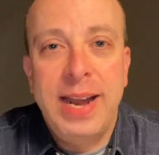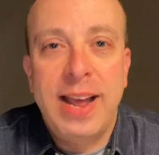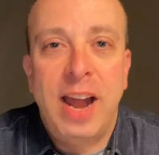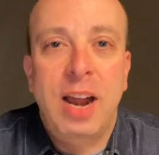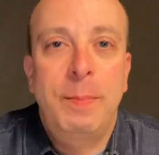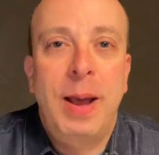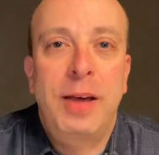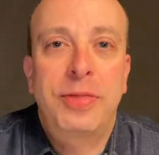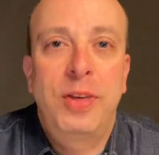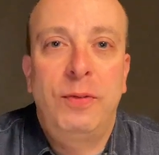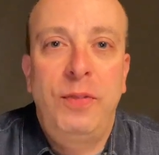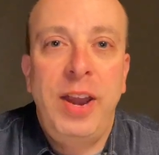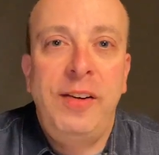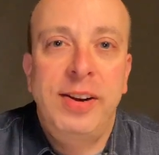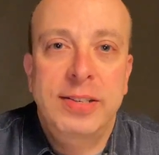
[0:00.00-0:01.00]
out about the
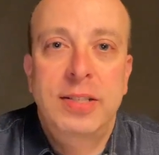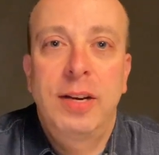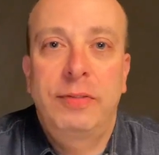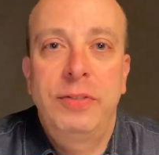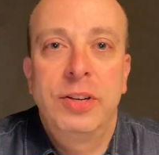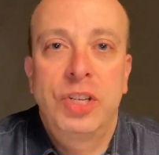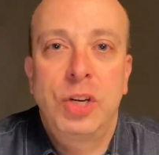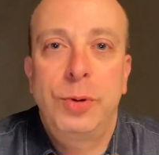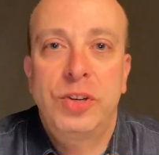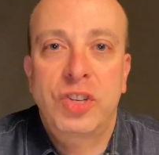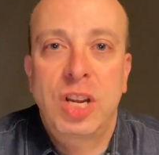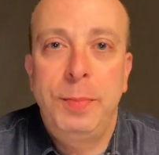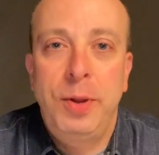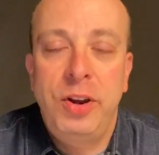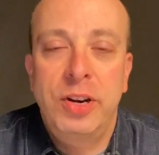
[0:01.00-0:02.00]
various different Jewish
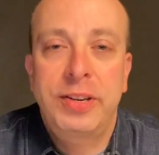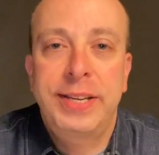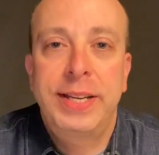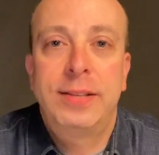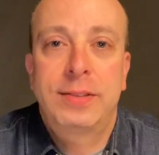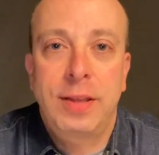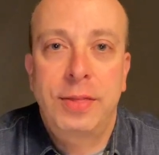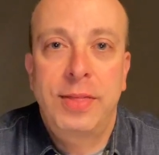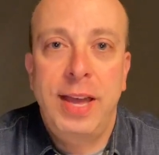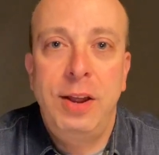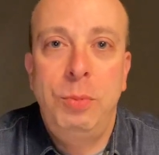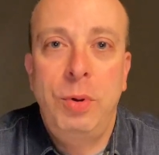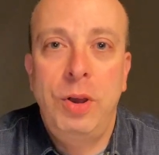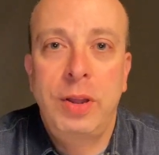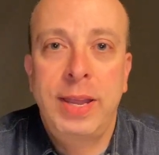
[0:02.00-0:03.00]
communities that they
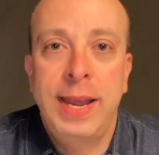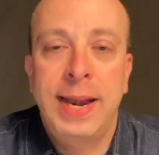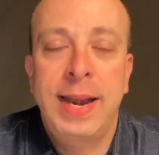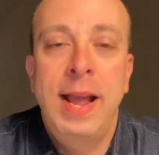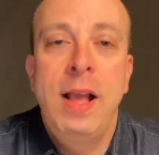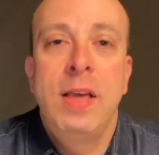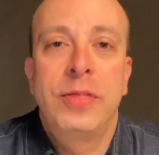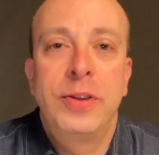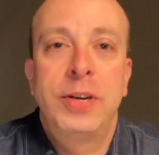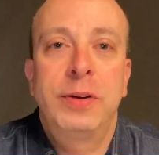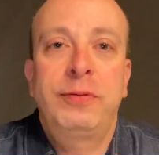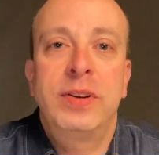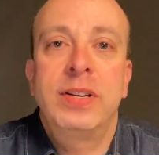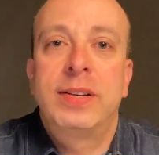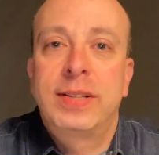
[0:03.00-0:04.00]
work in, the
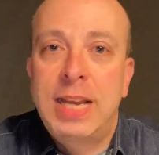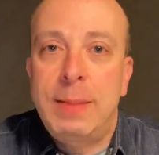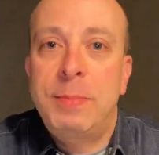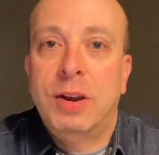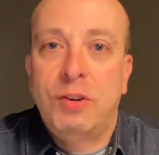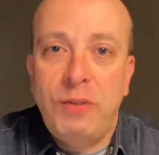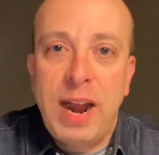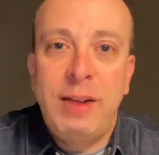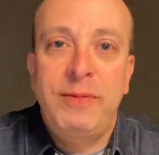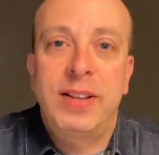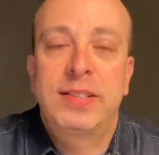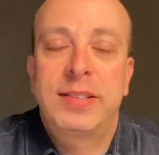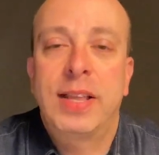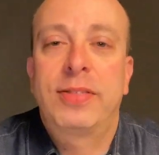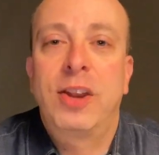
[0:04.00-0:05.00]
different
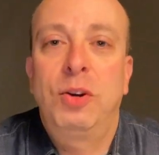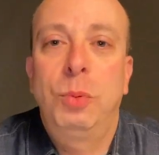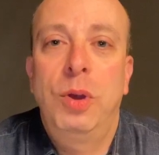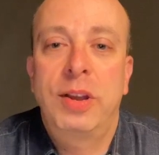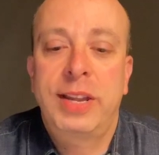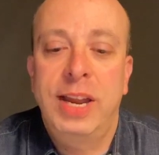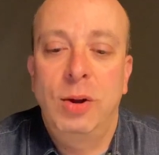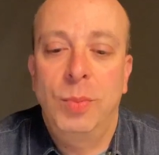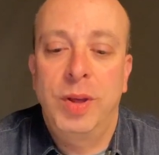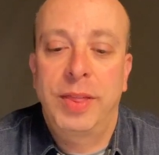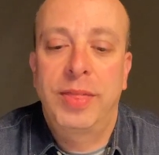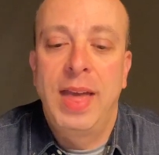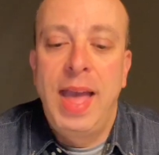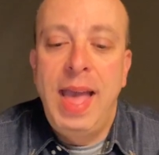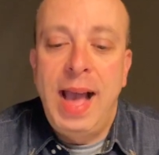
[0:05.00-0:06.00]
demographics that they're working
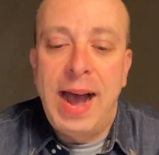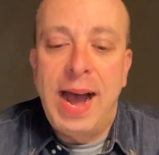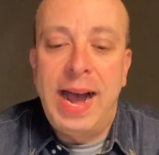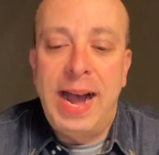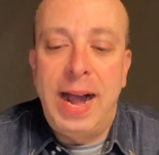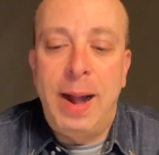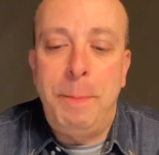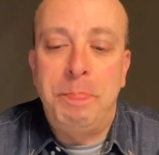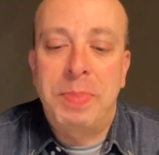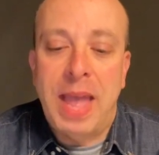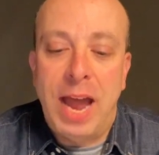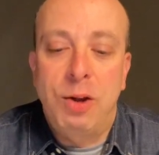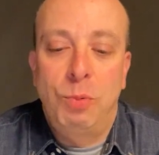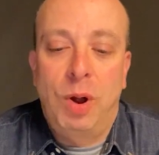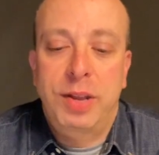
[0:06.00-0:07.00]
with,
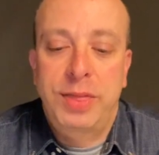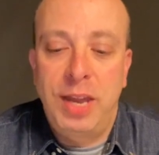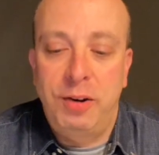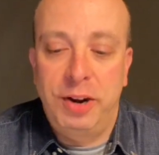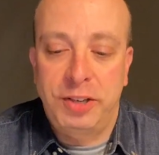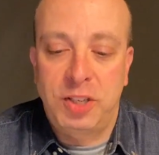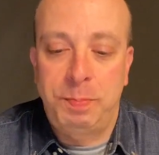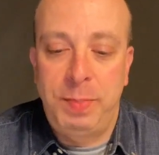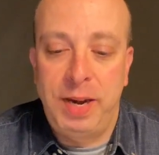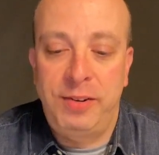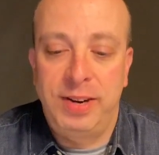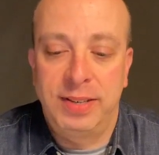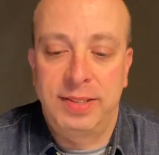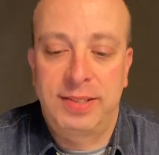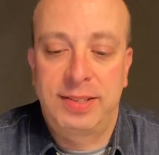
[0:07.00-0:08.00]
and what they're
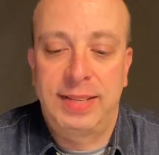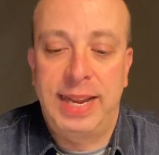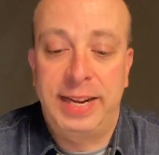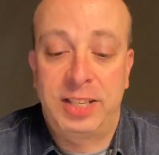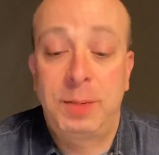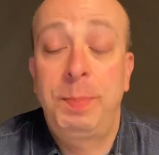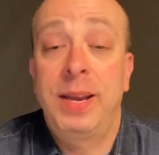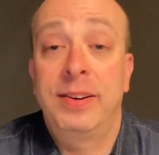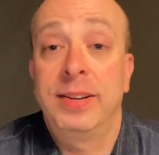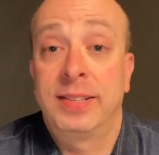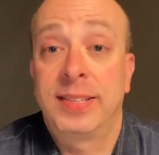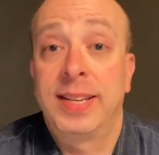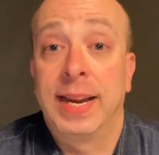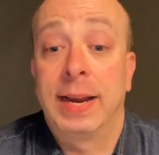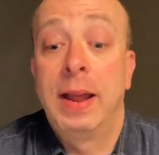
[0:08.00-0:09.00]

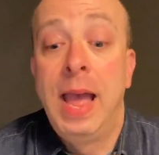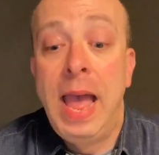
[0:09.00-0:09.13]
experiencing.